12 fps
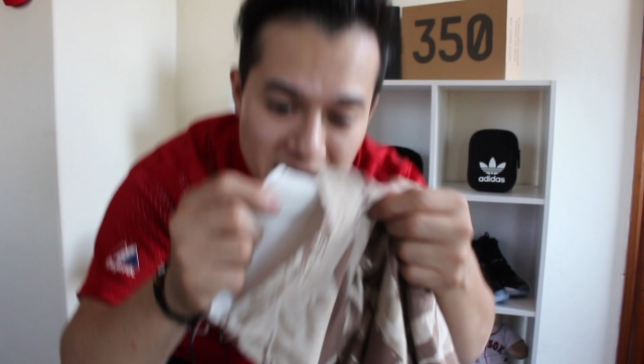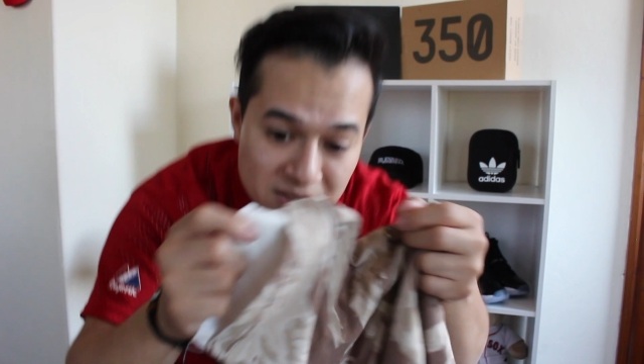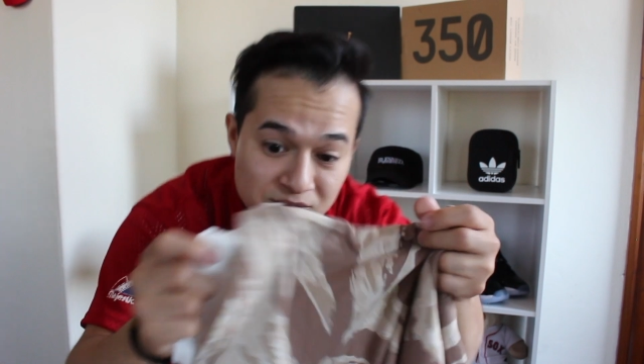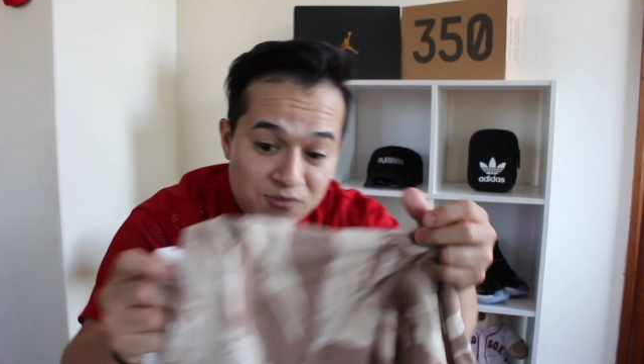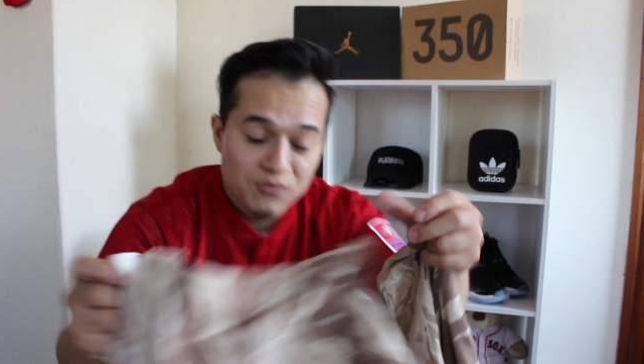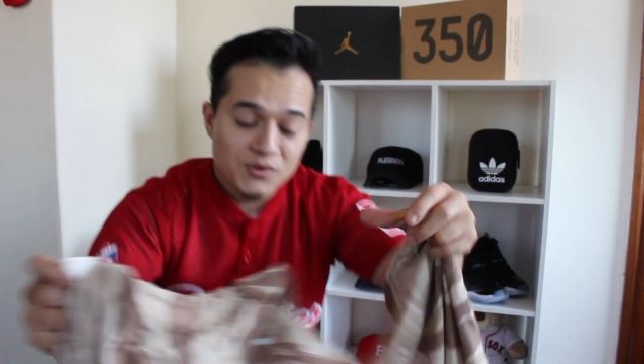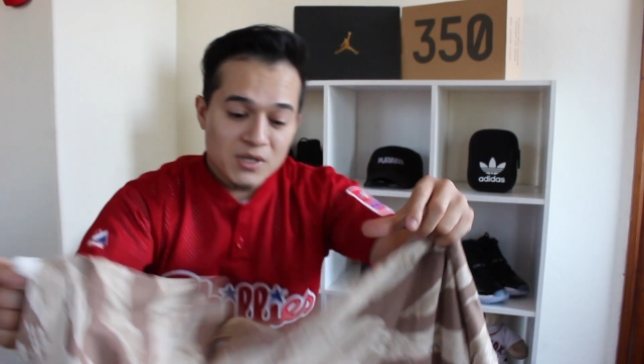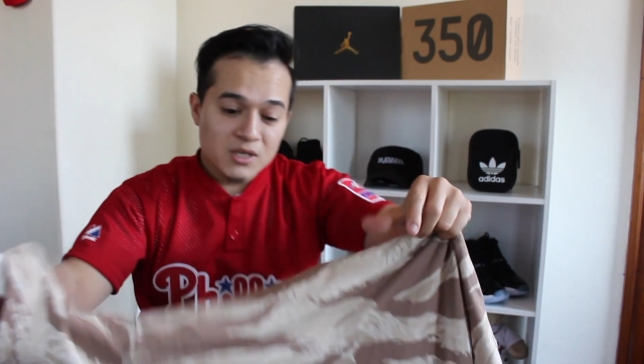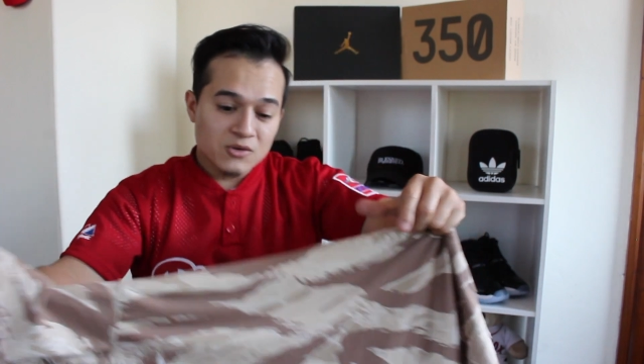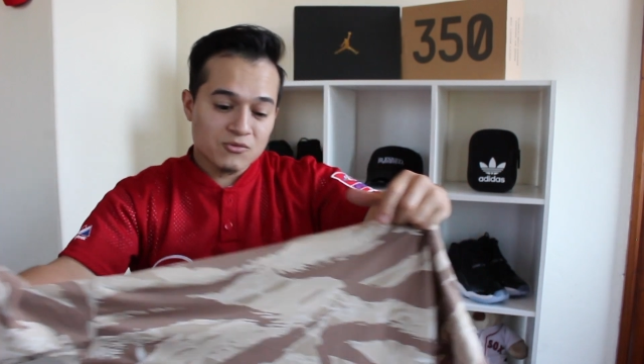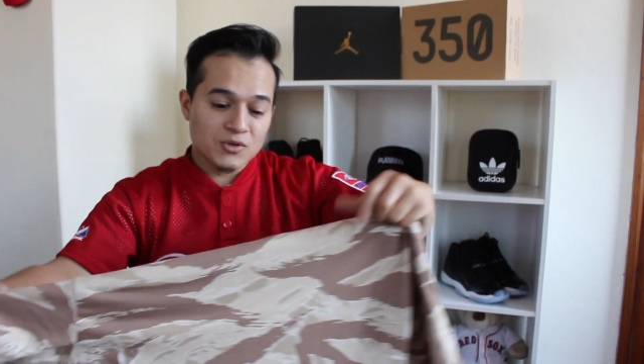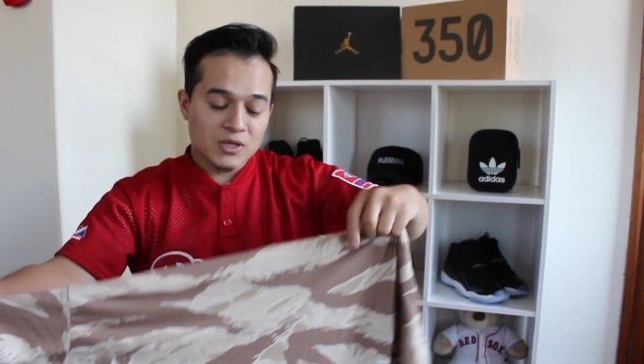that's
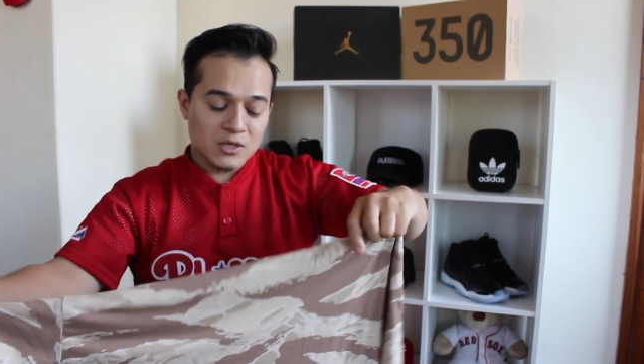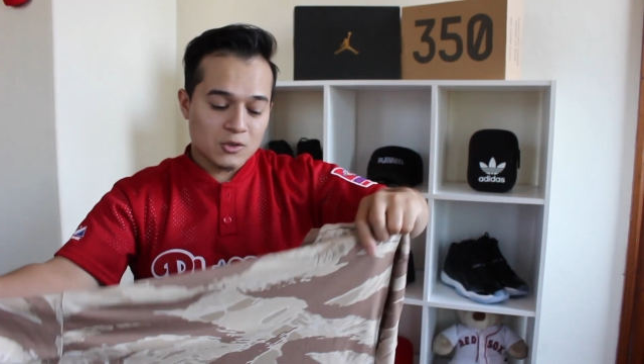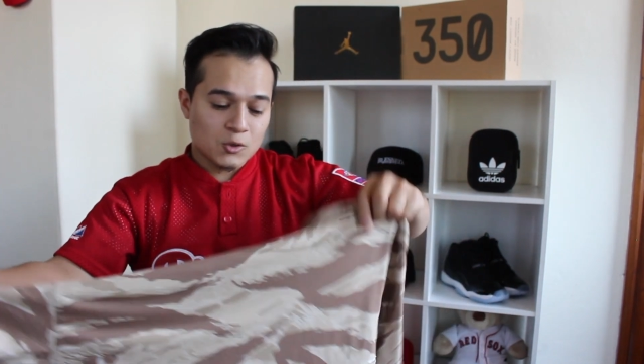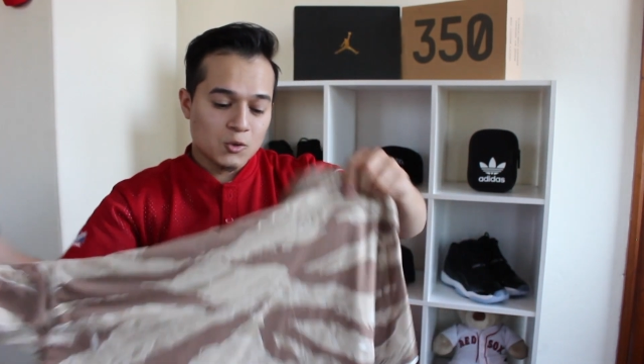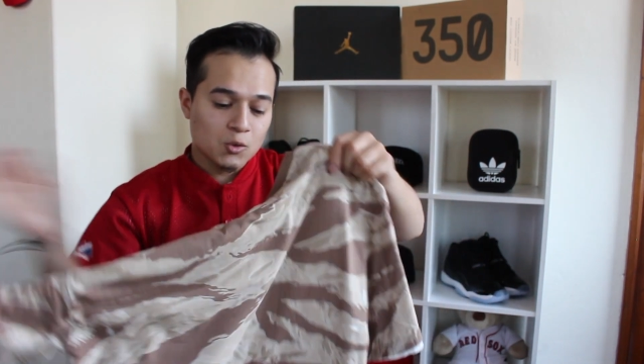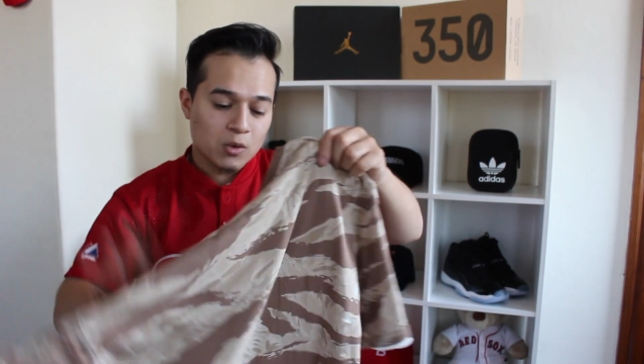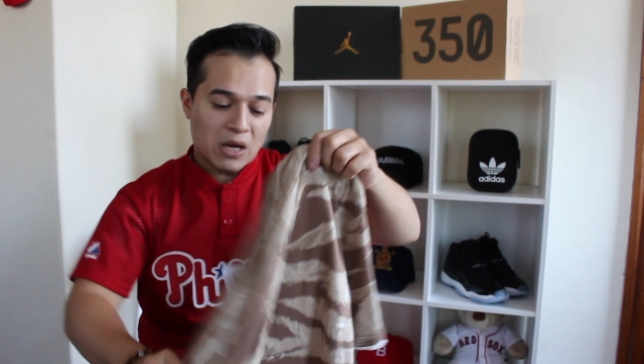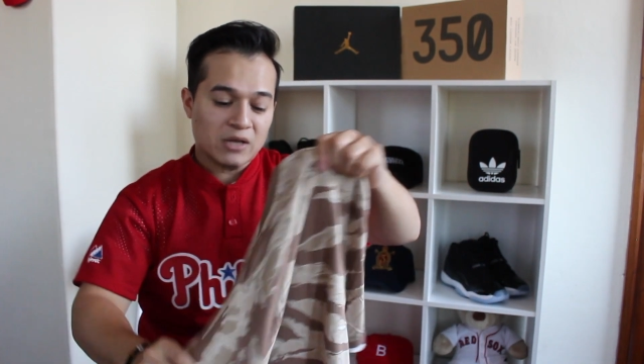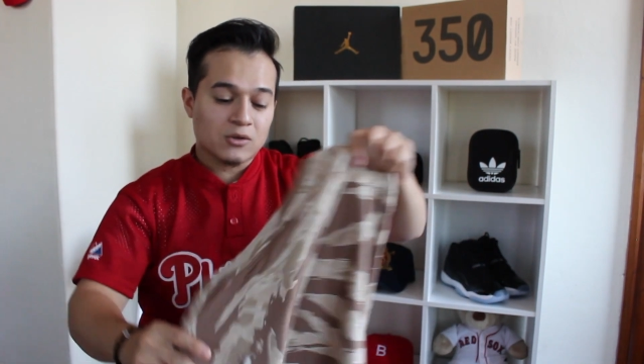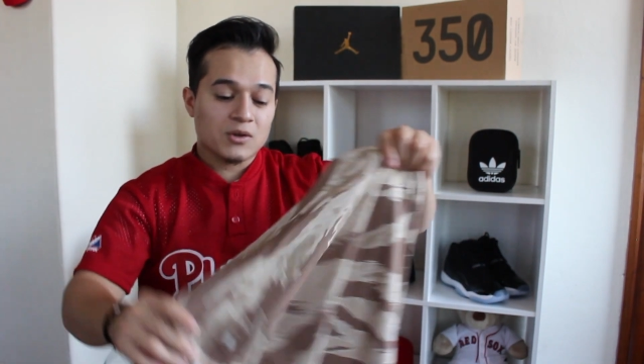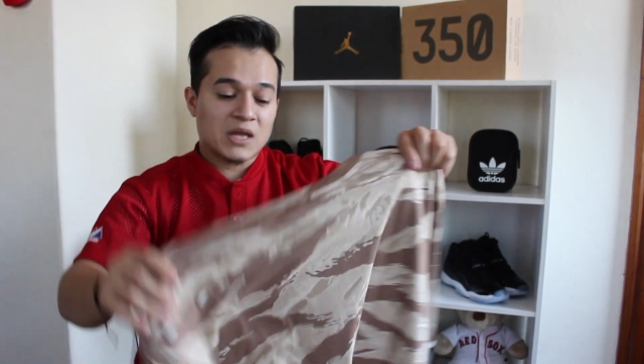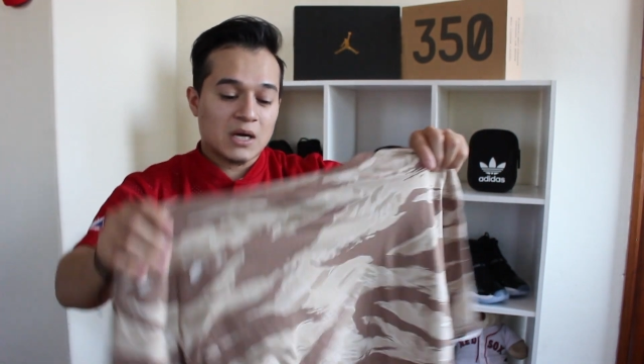really, really cool. I
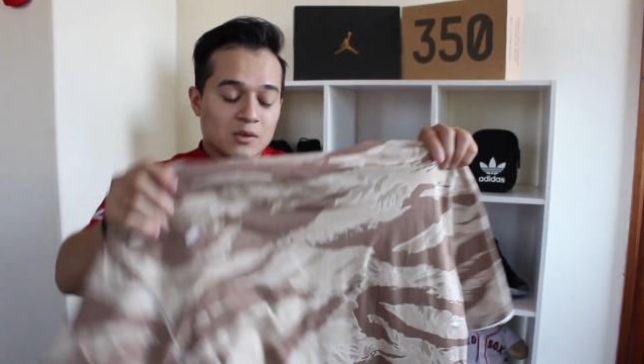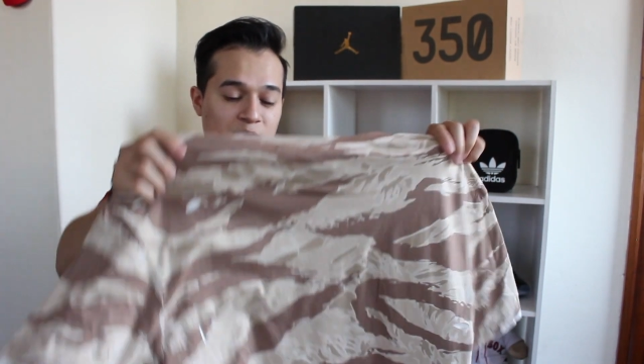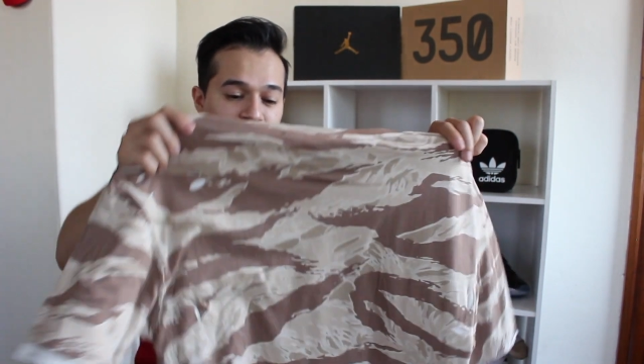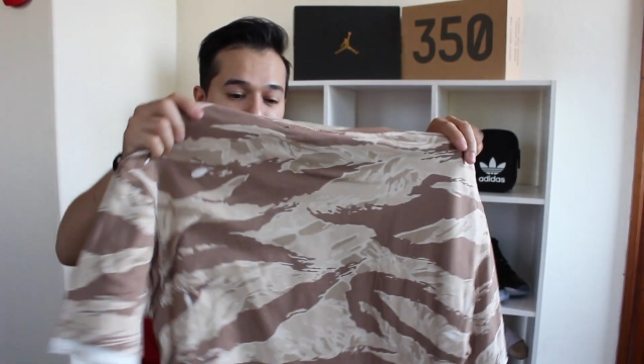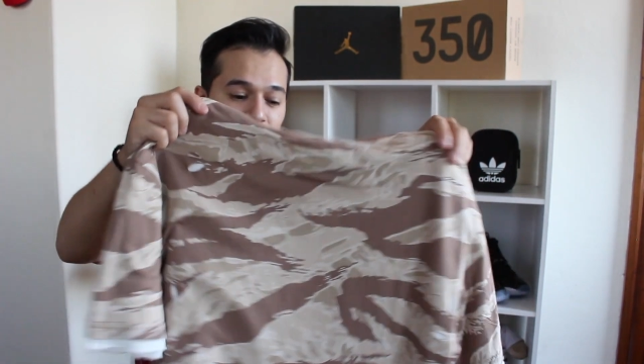thought that was